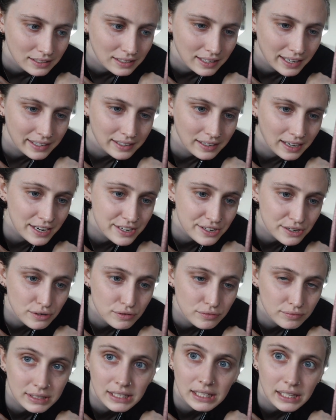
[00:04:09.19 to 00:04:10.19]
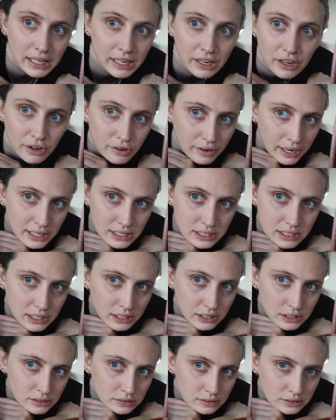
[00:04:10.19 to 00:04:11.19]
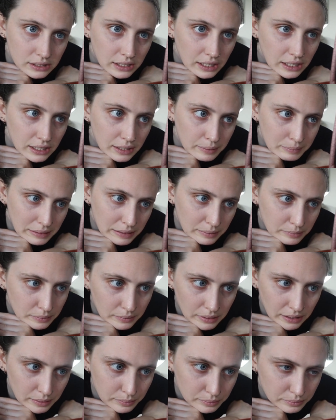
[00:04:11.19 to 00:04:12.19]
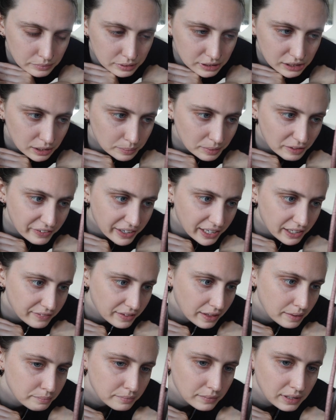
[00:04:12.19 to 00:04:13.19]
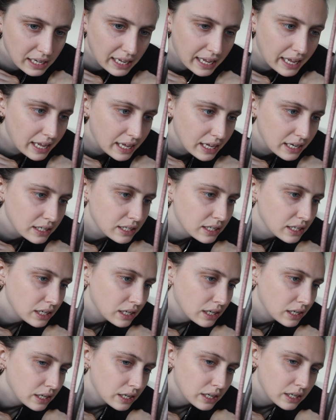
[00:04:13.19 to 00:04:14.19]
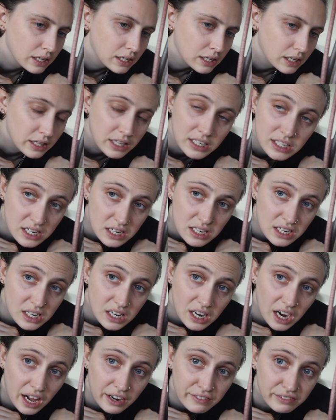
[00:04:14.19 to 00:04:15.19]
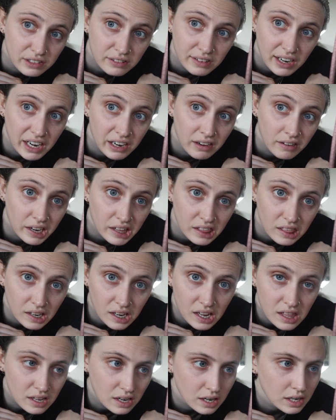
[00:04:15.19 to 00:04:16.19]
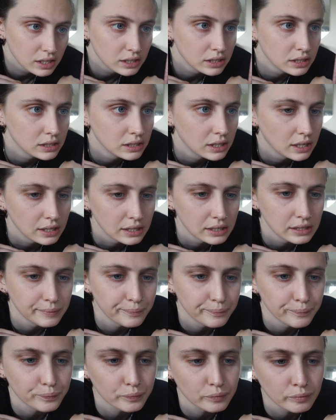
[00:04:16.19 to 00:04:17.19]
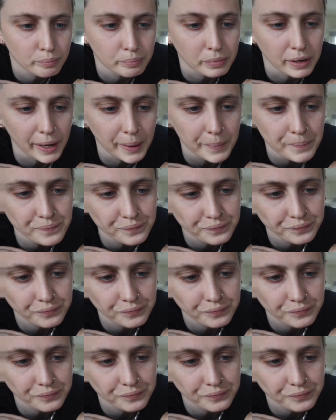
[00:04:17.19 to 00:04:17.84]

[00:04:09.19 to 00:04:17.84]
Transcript: Like, I do really like Greg still. Um, I'm, I'm still a big fan of them. And this isn't an ad for Greg or anything either. Um, but